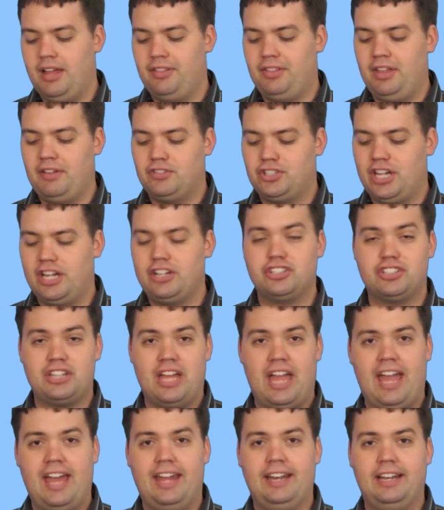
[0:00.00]
They've changed
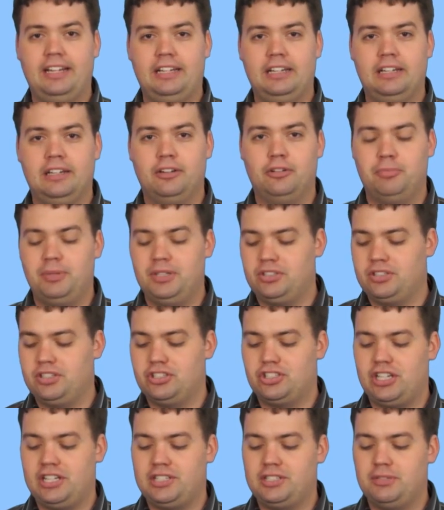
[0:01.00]
the handling a little bit. The
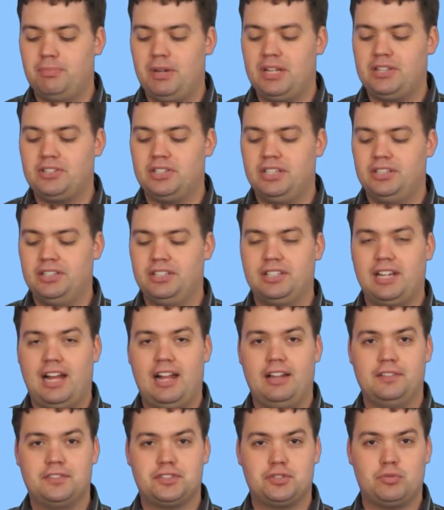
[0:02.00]
shutter button and the
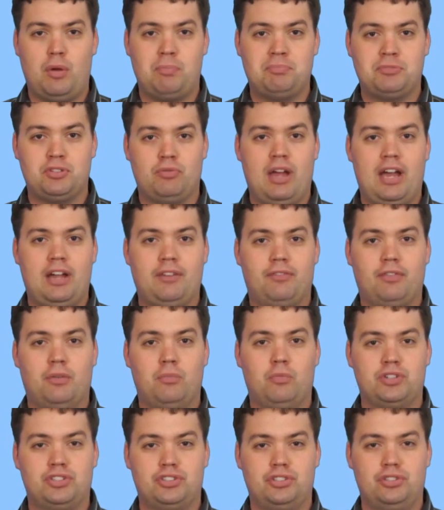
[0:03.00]
dial is swapped around
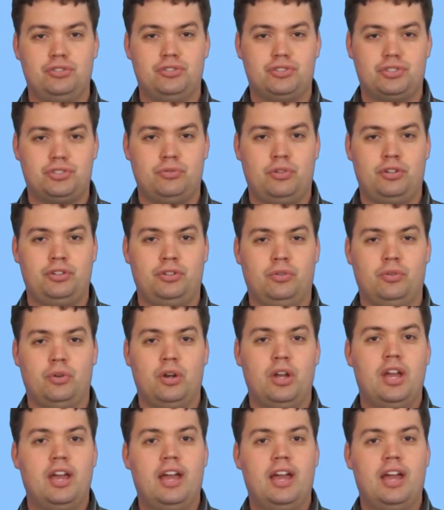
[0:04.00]
from what you're used to on your